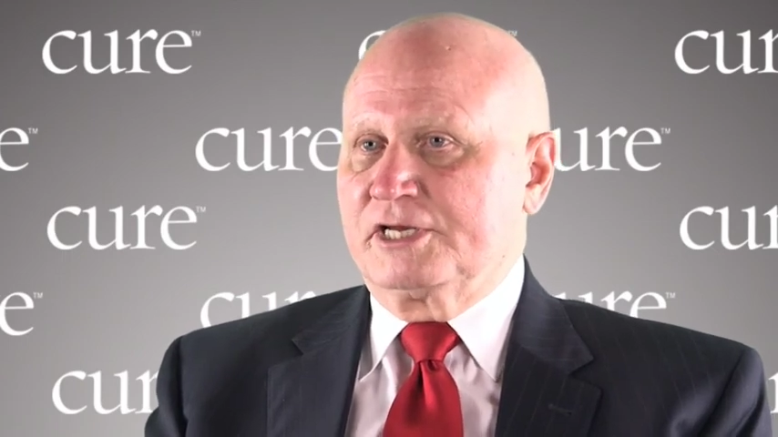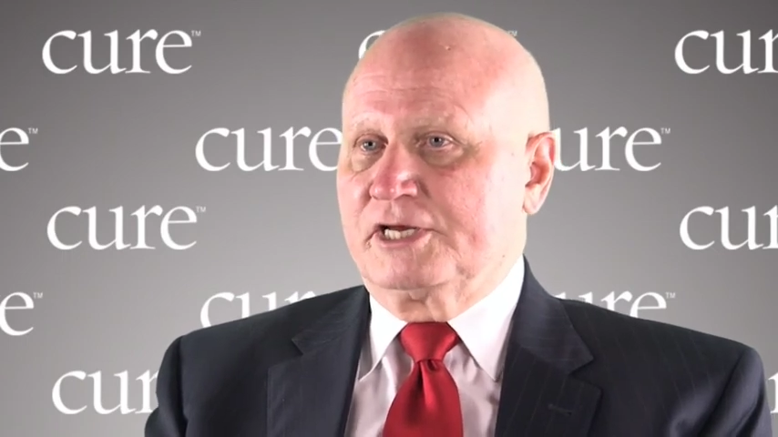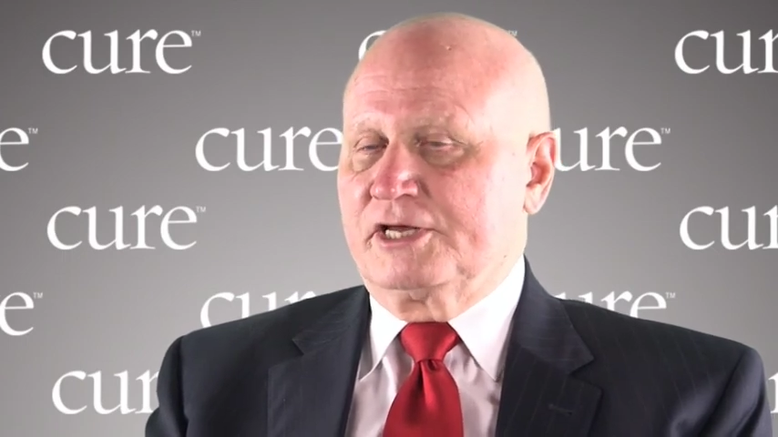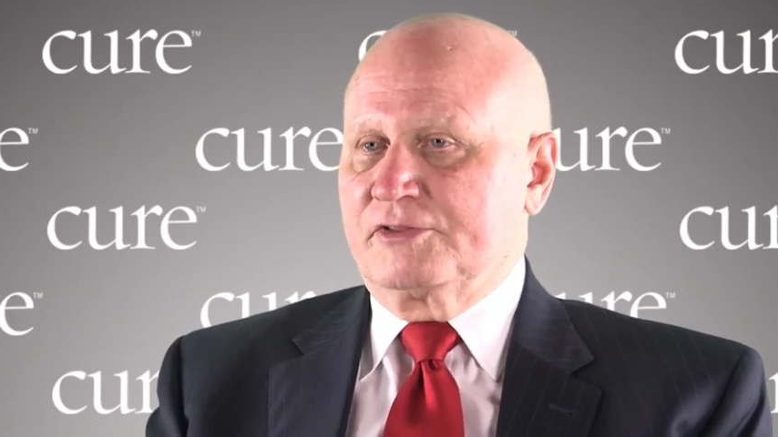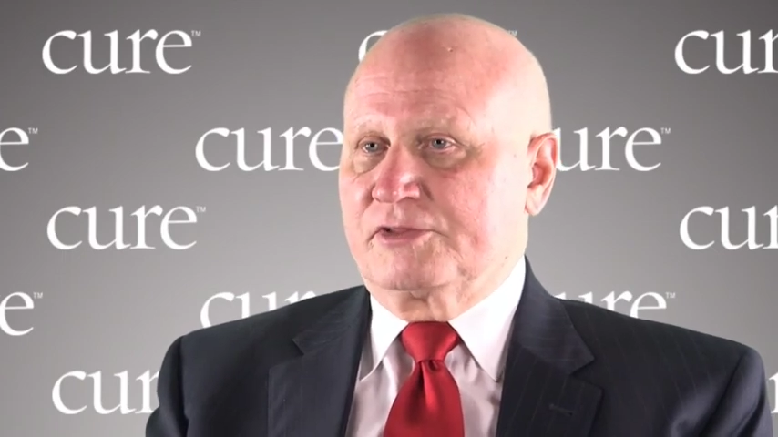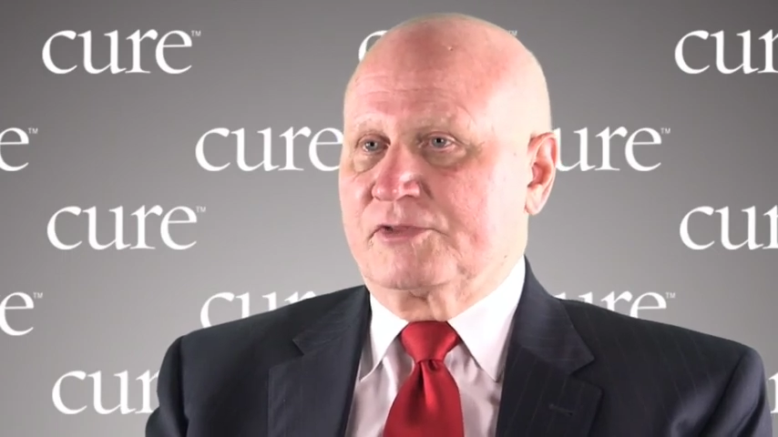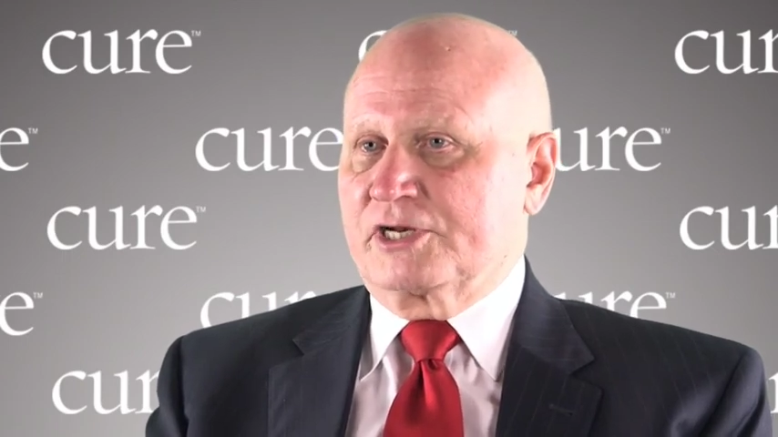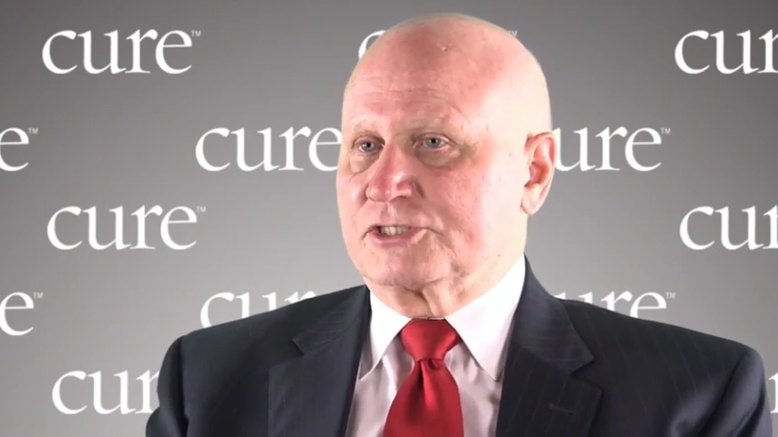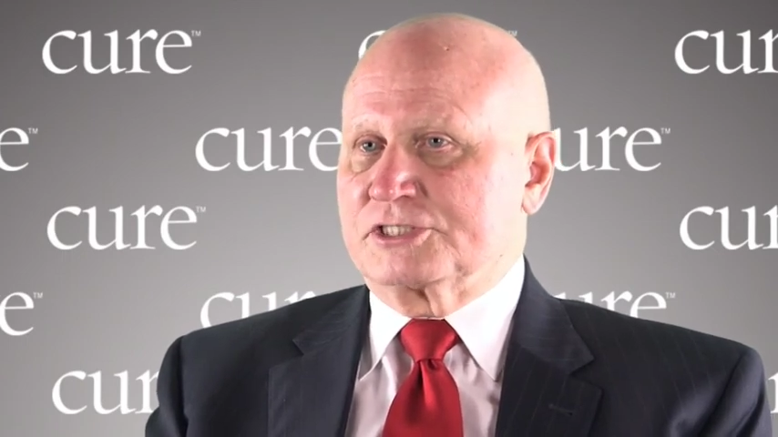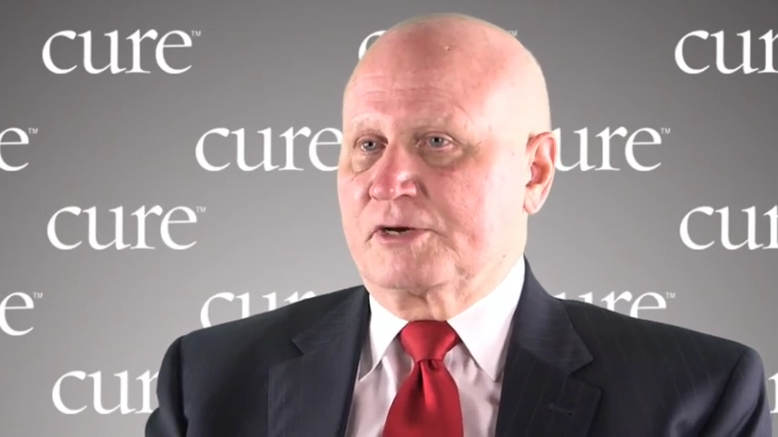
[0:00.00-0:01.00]

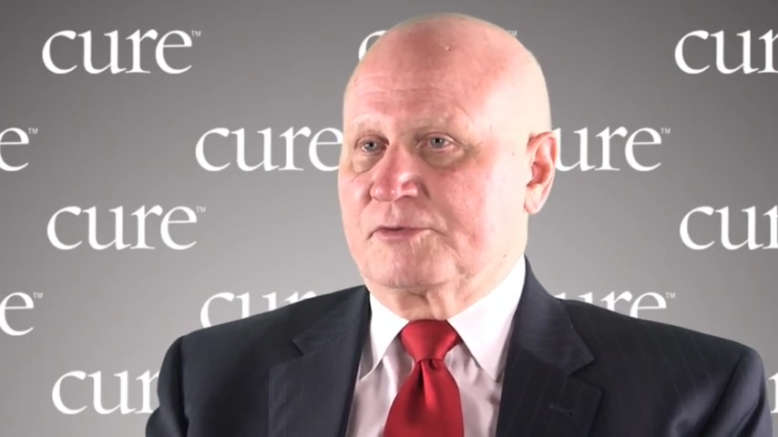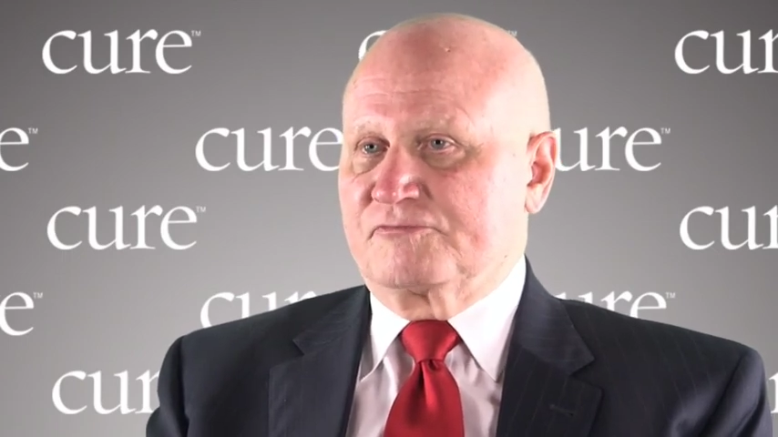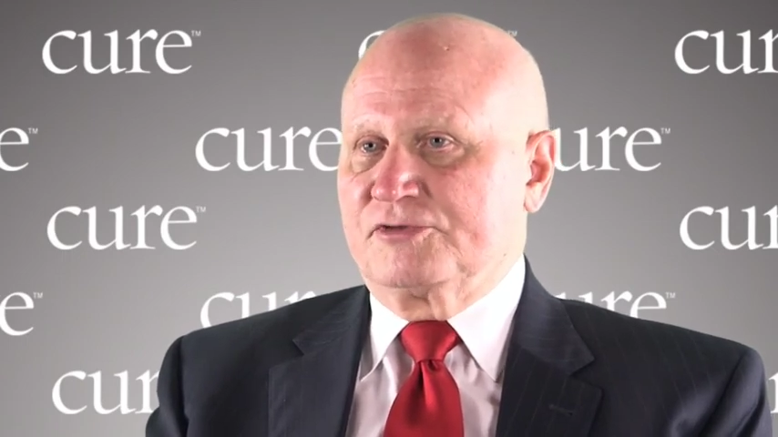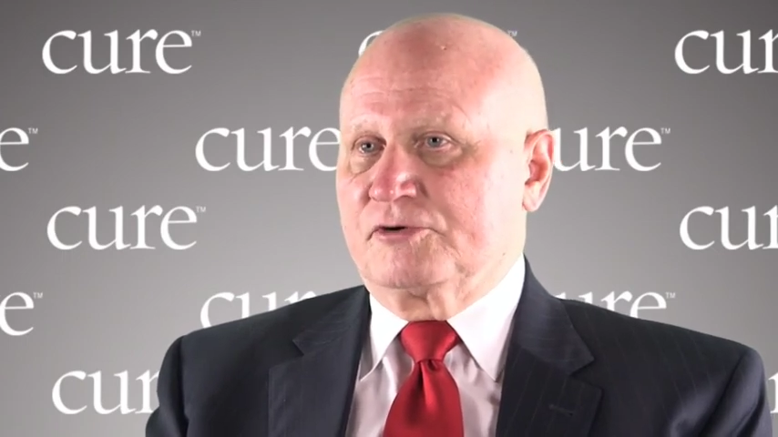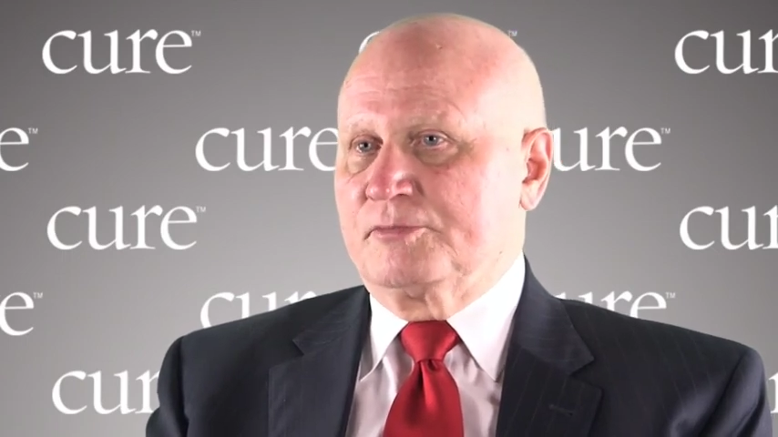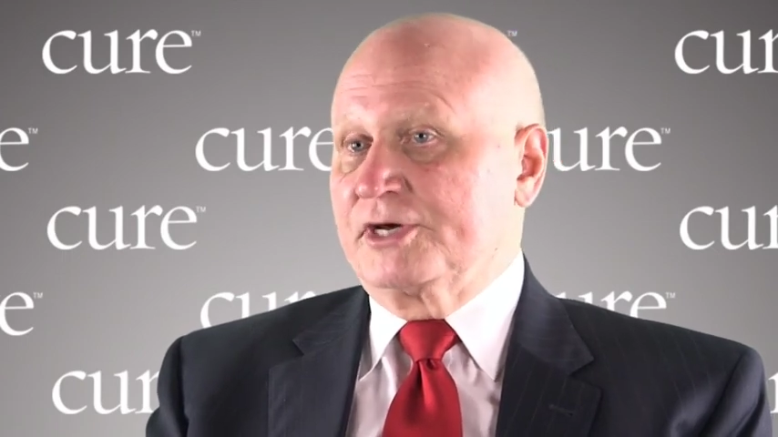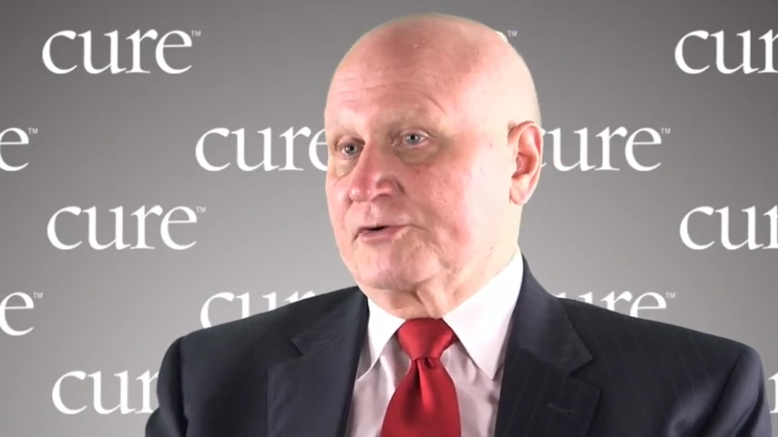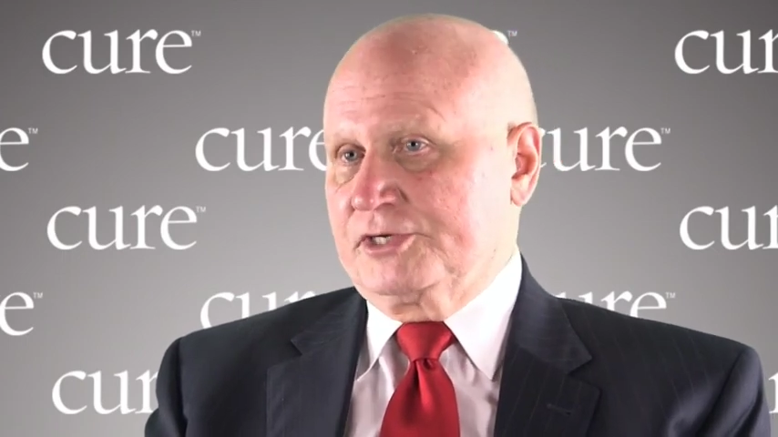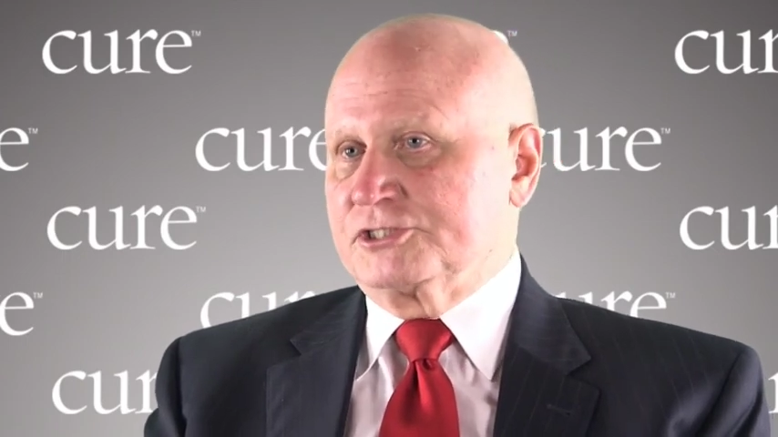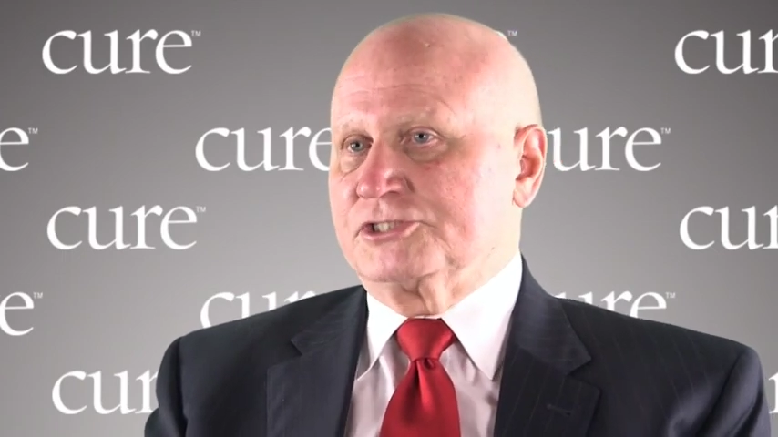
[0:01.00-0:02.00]
that'll just help them feel
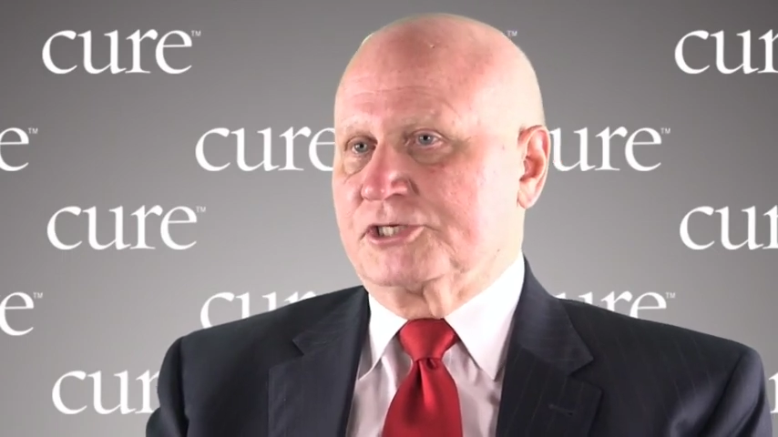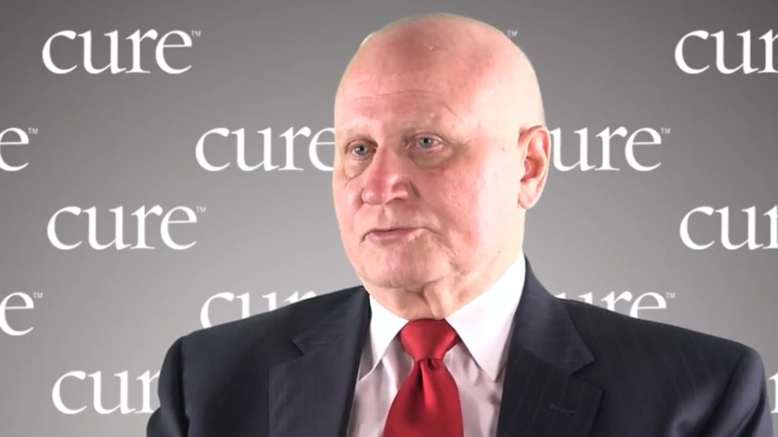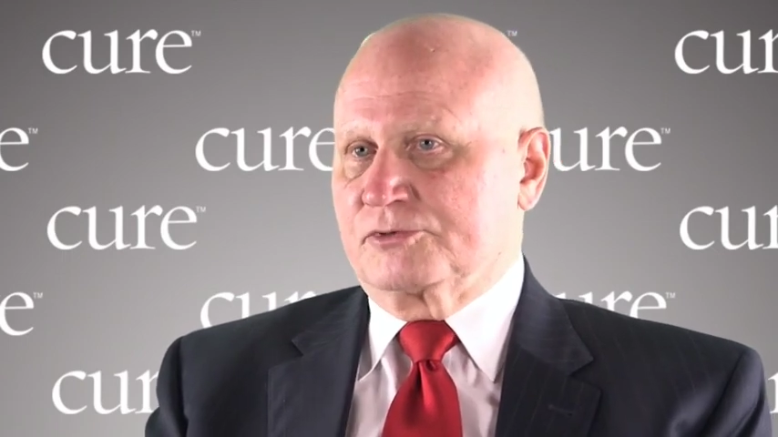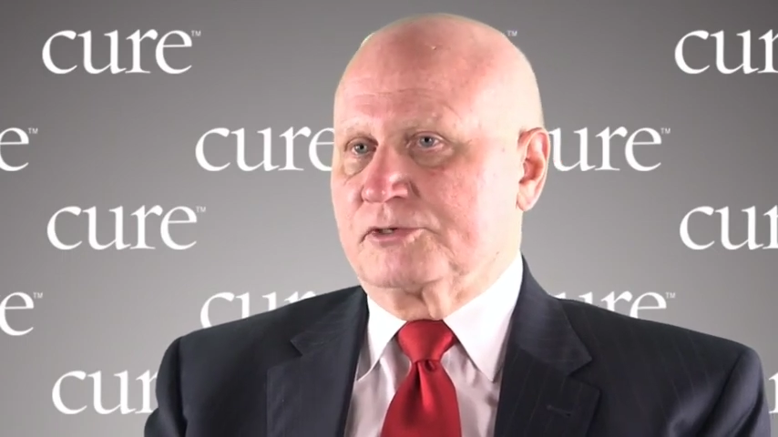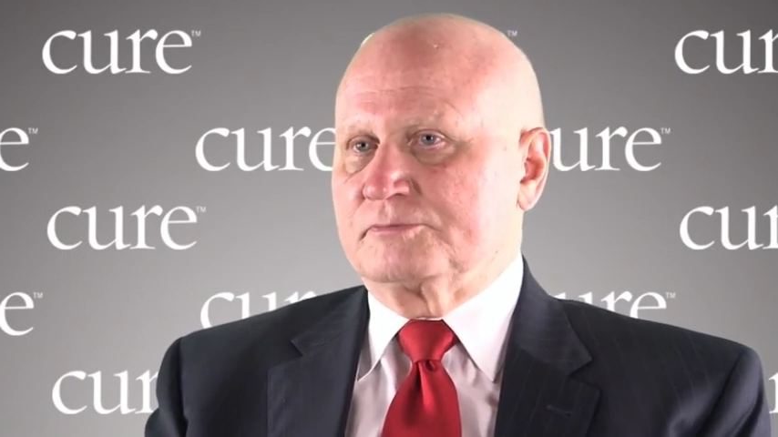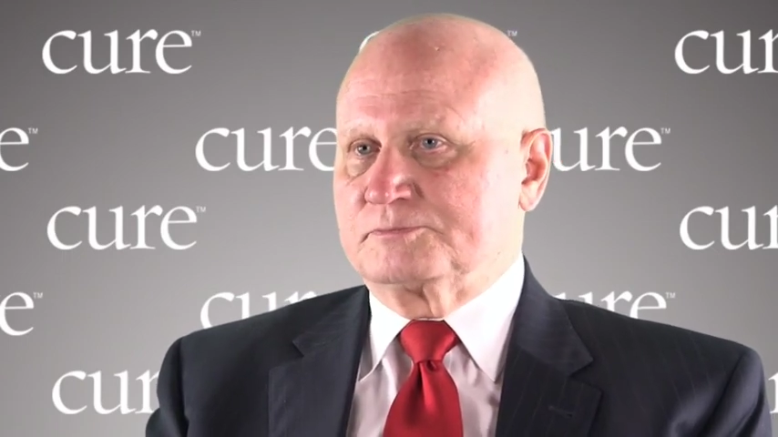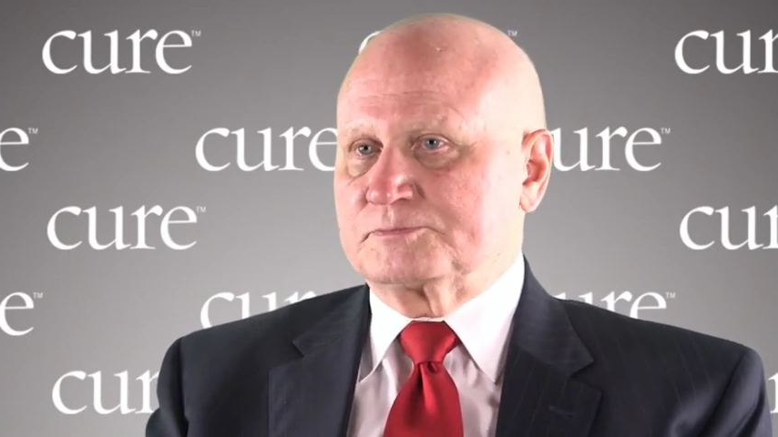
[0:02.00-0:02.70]
better in general.